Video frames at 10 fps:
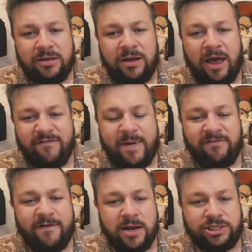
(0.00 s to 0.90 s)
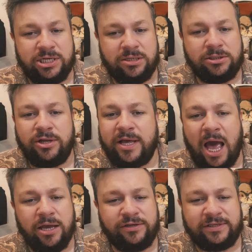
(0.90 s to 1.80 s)
have malfunctioned, so they
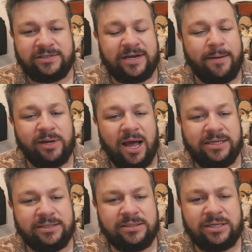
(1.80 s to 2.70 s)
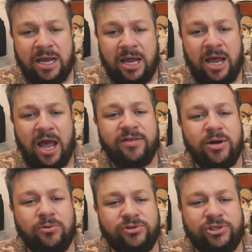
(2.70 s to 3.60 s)
can't use the stabilizers. And
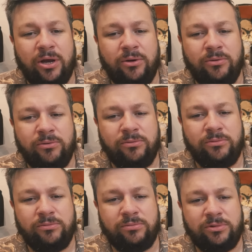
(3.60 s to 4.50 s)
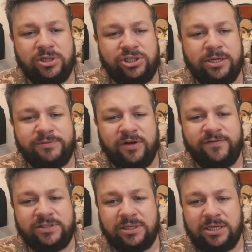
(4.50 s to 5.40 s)
then also, the ship's
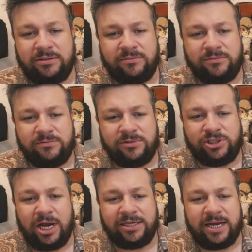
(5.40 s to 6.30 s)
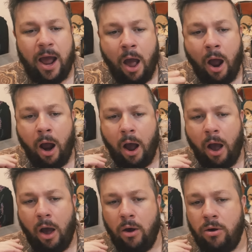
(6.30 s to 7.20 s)
obviously shut down.
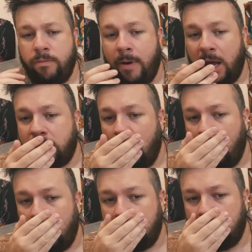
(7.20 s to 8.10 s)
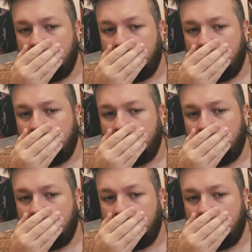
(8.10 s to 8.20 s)
Oh, my God.